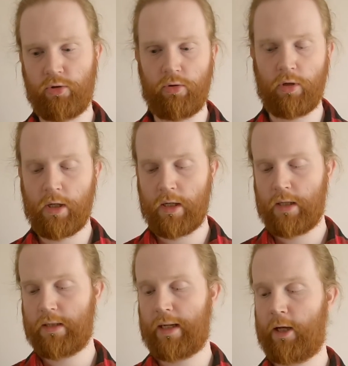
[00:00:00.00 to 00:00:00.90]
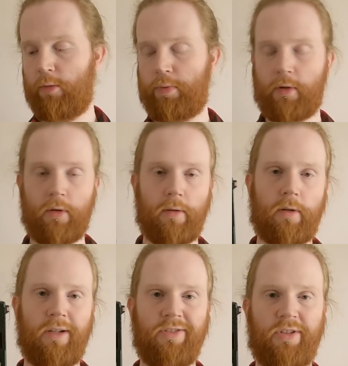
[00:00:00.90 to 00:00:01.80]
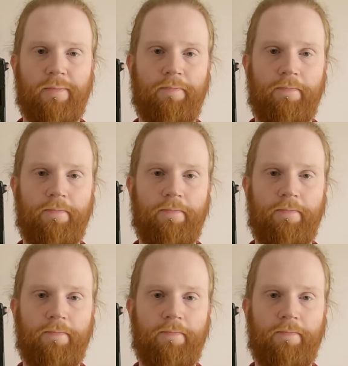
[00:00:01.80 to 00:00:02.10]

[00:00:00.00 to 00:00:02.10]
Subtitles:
to help, because